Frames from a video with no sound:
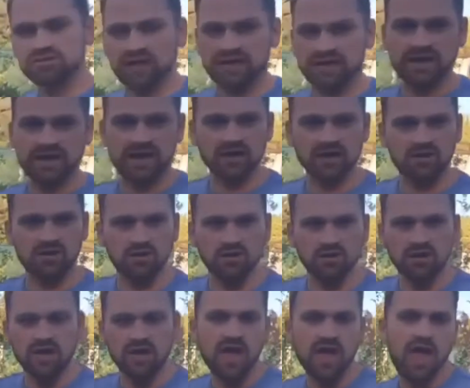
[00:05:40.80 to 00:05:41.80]
identical,
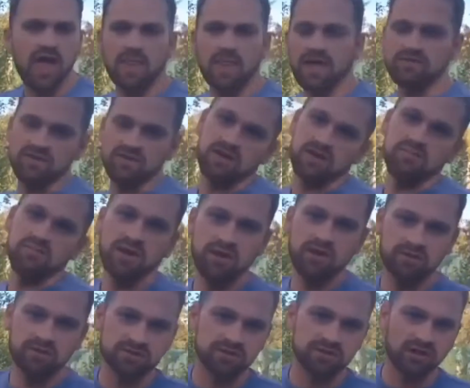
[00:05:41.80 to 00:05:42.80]
and they even compare
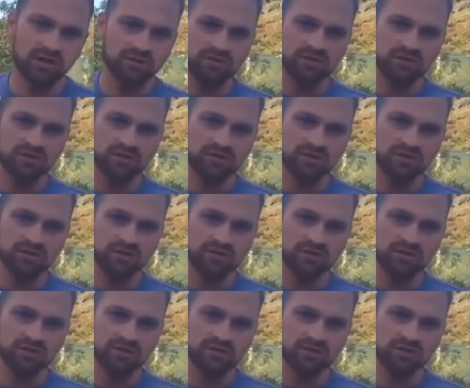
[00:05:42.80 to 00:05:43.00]
themselves